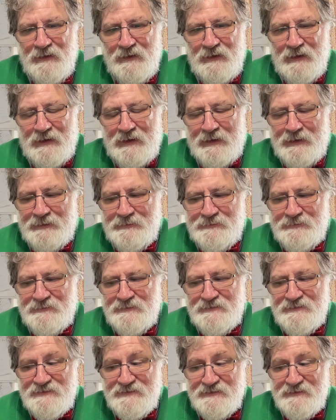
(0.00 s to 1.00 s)

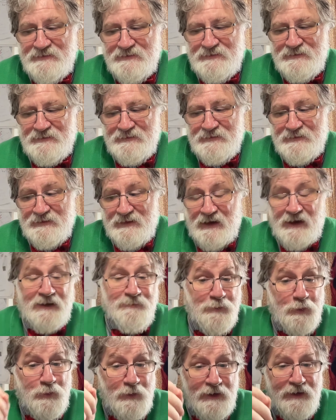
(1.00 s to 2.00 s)
And
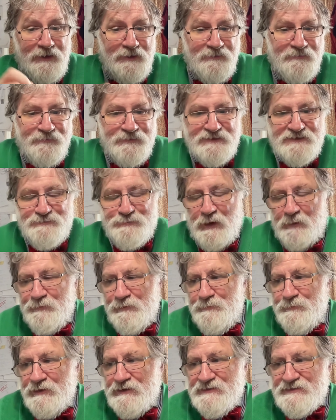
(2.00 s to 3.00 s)
I'm aware of this
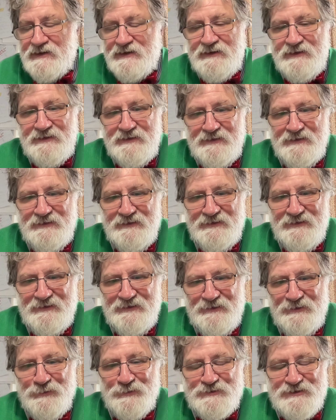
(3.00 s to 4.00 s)
problem because I
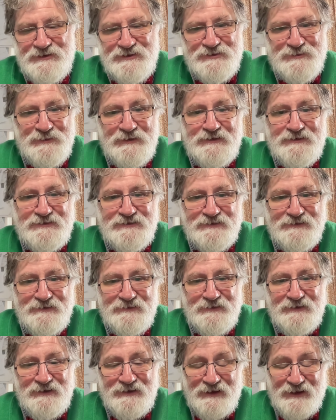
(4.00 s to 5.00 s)
looked into it
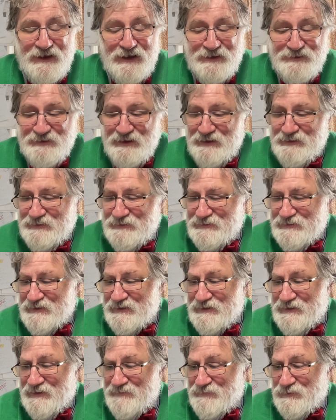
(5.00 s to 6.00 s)

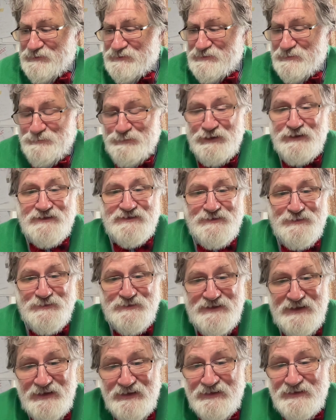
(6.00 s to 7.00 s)
and I've got sort of personal
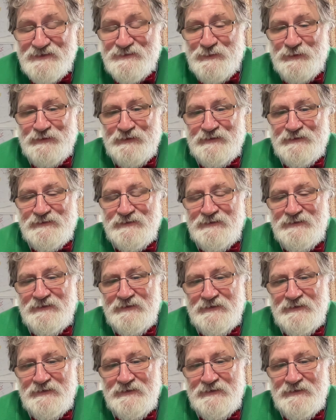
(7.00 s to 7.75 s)
dealings with it